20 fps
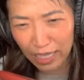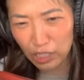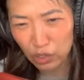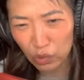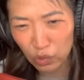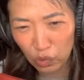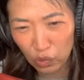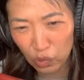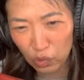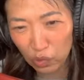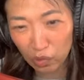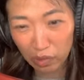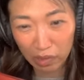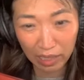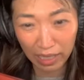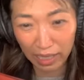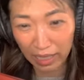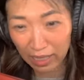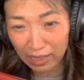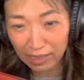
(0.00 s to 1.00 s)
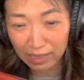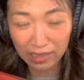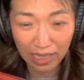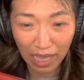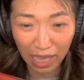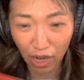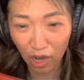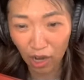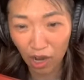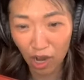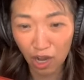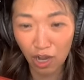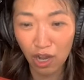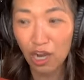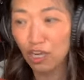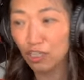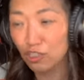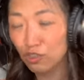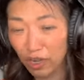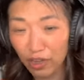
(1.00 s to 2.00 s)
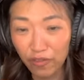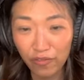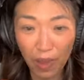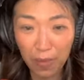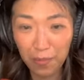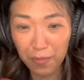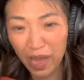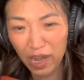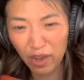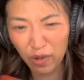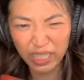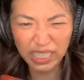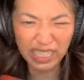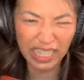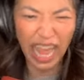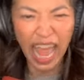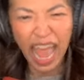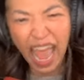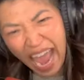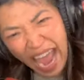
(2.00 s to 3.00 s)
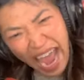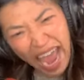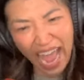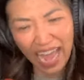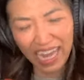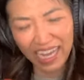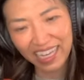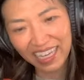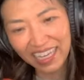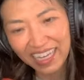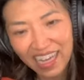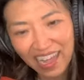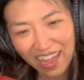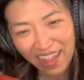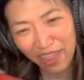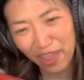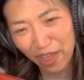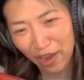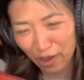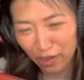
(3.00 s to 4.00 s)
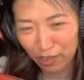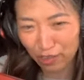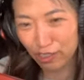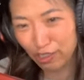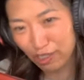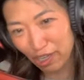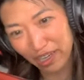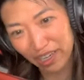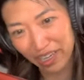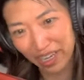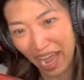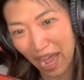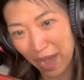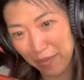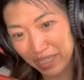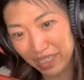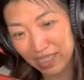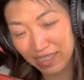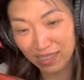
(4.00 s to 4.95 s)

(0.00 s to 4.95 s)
school kids that are trying to find better ways, like hack their study habits